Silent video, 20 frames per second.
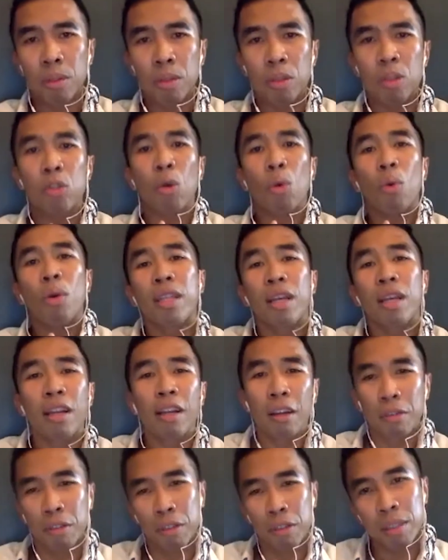
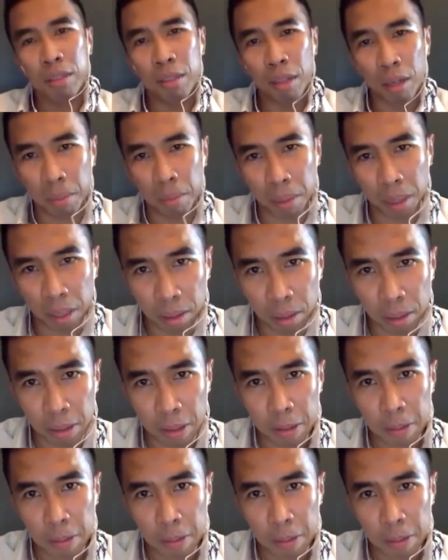storytelling of cinema